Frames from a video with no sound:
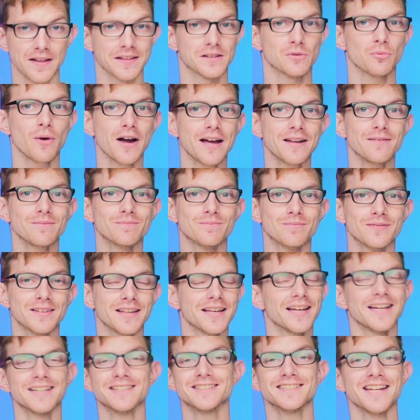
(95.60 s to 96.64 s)
That's right,
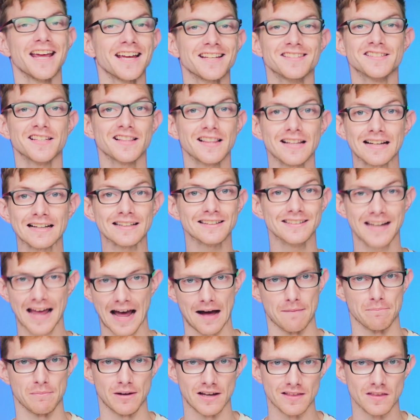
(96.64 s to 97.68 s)
it takes a little
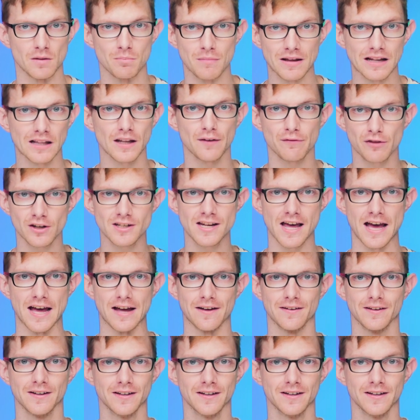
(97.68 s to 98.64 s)
nap in the middle of the day.